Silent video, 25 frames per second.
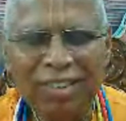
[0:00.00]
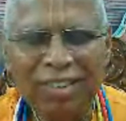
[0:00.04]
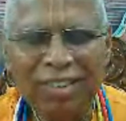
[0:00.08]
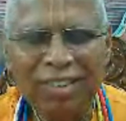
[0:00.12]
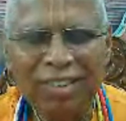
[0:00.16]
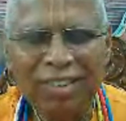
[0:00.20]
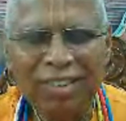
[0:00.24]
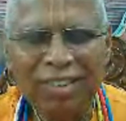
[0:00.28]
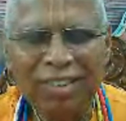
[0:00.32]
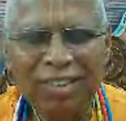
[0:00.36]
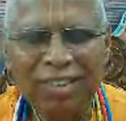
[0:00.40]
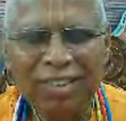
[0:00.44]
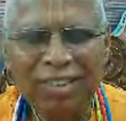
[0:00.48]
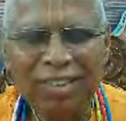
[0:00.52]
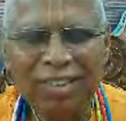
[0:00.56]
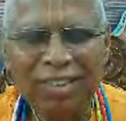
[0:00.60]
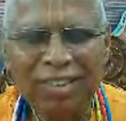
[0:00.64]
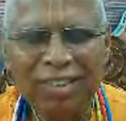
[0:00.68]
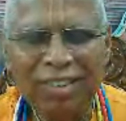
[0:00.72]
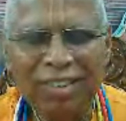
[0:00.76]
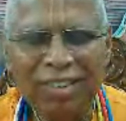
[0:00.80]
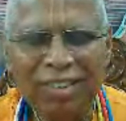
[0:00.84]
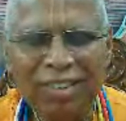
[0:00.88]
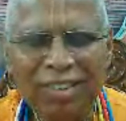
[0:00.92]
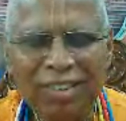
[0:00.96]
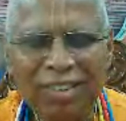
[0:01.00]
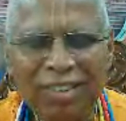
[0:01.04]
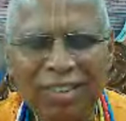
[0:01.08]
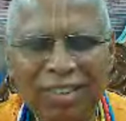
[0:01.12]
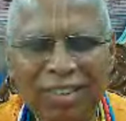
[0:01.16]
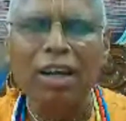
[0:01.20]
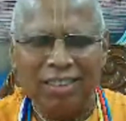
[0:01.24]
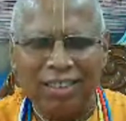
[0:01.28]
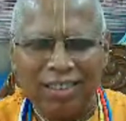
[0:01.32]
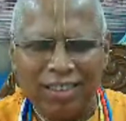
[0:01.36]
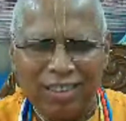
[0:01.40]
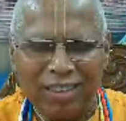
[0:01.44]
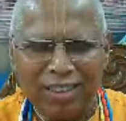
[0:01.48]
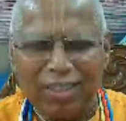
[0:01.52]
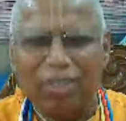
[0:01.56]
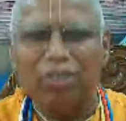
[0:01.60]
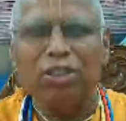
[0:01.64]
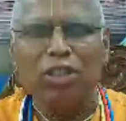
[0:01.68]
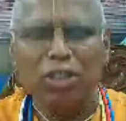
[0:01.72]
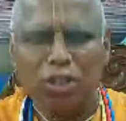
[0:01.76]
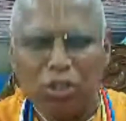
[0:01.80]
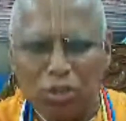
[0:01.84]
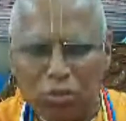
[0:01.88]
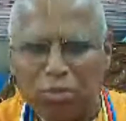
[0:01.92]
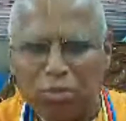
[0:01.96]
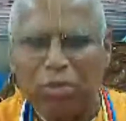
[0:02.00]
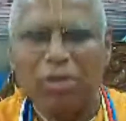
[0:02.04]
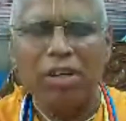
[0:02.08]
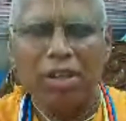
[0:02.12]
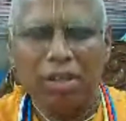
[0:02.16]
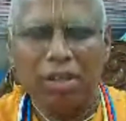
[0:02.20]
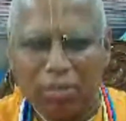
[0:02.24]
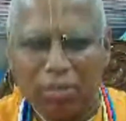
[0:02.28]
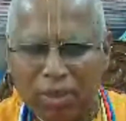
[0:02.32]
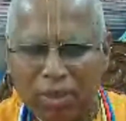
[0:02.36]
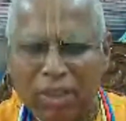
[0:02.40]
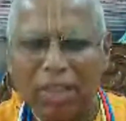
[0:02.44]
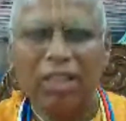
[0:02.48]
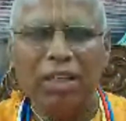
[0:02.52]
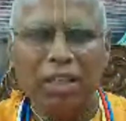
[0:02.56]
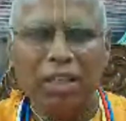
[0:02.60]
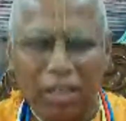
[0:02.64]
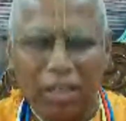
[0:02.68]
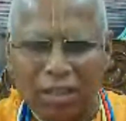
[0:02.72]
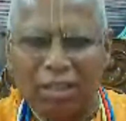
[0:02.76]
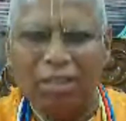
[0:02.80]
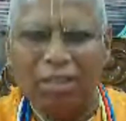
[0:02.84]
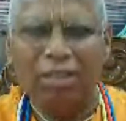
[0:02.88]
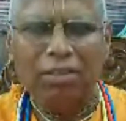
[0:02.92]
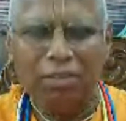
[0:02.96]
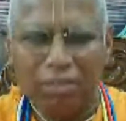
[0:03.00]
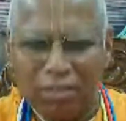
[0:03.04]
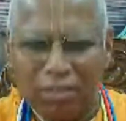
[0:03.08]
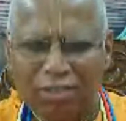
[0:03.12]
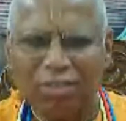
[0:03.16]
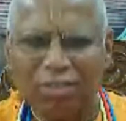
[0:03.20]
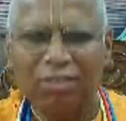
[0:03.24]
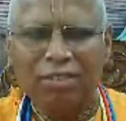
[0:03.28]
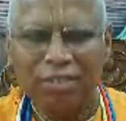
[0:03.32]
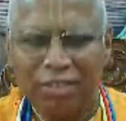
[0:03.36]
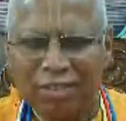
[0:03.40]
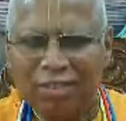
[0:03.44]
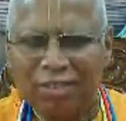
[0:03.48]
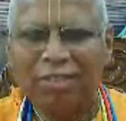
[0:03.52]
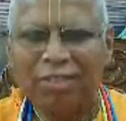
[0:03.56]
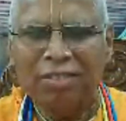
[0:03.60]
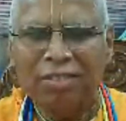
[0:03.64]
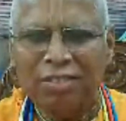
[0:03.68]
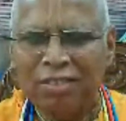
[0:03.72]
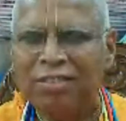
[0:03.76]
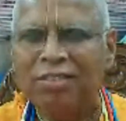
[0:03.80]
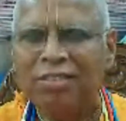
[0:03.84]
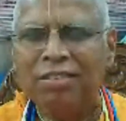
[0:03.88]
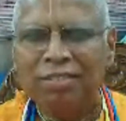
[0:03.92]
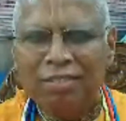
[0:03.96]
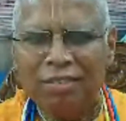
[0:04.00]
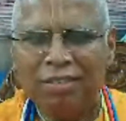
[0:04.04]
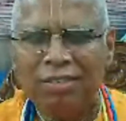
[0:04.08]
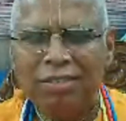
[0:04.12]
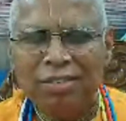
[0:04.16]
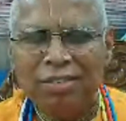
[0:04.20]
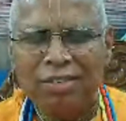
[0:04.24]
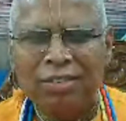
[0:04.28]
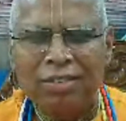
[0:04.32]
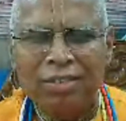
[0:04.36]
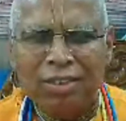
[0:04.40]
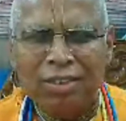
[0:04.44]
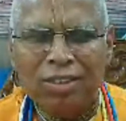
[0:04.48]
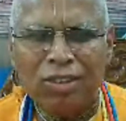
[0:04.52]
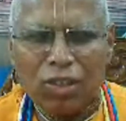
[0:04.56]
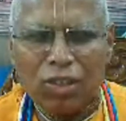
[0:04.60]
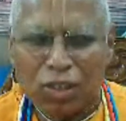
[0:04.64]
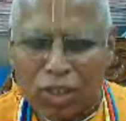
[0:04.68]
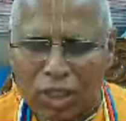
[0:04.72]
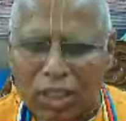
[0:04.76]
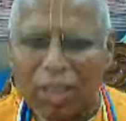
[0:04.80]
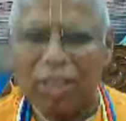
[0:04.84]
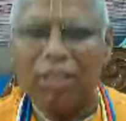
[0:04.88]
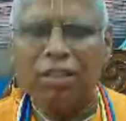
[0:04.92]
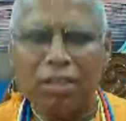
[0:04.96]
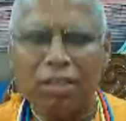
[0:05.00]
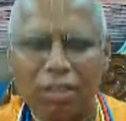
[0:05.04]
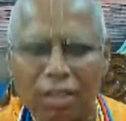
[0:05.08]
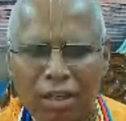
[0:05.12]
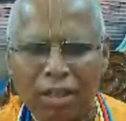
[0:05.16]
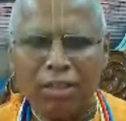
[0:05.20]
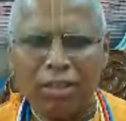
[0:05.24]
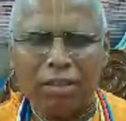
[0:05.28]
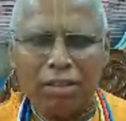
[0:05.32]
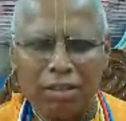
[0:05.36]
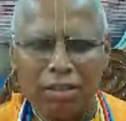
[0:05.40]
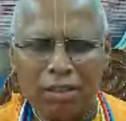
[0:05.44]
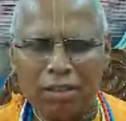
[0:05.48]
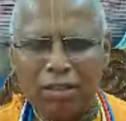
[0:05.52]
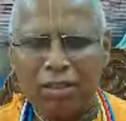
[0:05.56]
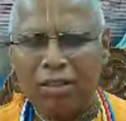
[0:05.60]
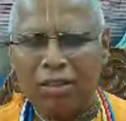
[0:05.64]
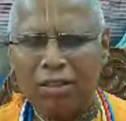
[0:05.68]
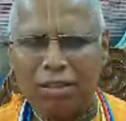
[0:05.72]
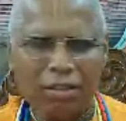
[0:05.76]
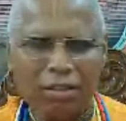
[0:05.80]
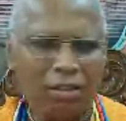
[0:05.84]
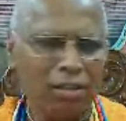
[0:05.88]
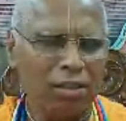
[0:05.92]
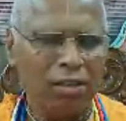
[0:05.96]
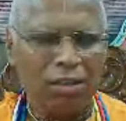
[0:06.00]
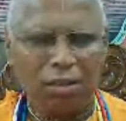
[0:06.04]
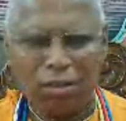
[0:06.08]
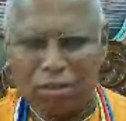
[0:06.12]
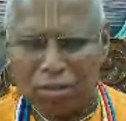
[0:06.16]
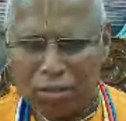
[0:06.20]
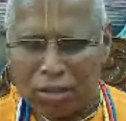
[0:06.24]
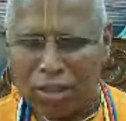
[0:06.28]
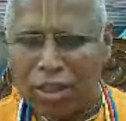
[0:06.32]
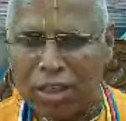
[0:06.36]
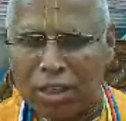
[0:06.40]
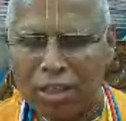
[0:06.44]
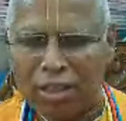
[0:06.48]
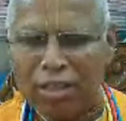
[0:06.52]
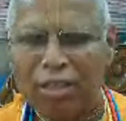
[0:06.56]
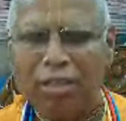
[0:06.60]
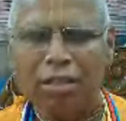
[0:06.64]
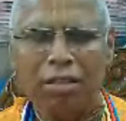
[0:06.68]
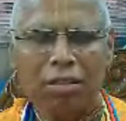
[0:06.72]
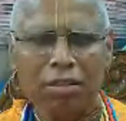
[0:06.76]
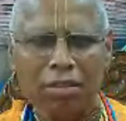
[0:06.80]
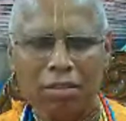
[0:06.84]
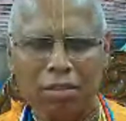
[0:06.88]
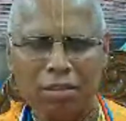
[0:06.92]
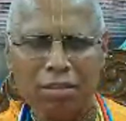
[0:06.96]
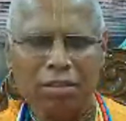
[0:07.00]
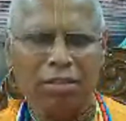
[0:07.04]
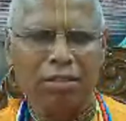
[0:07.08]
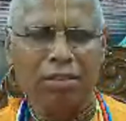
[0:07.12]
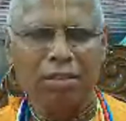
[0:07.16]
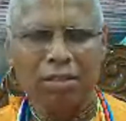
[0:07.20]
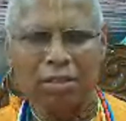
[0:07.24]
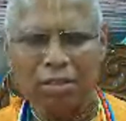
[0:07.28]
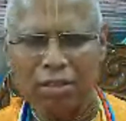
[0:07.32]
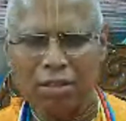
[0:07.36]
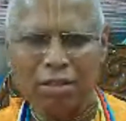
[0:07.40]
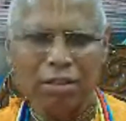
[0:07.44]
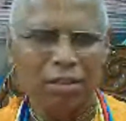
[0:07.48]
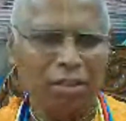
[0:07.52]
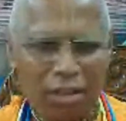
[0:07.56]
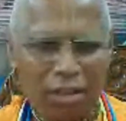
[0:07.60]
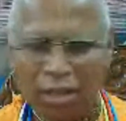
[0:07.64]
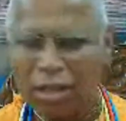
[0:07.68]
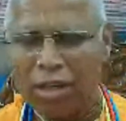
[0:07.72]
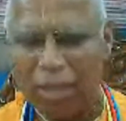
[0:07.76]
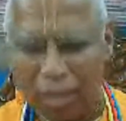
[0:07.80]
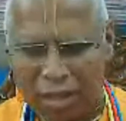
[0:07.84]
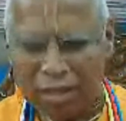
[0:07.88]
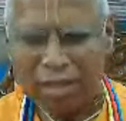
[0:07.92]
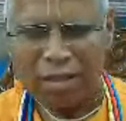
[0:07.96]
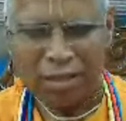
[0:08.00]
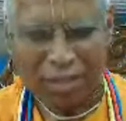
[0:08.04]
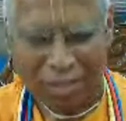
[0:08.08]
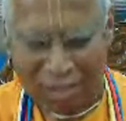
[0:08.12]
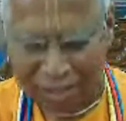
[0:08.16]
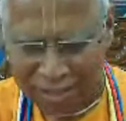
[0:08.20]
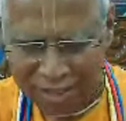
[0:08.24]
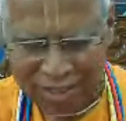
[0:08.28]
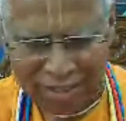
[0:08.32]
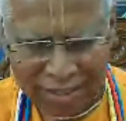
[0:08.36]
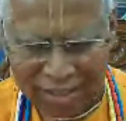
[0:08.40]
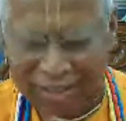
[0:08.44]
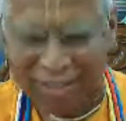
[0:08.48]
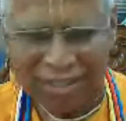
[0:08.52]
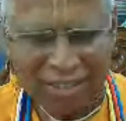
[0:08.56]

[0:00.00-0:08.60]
nothing like this in this world we get to see and or read or hear,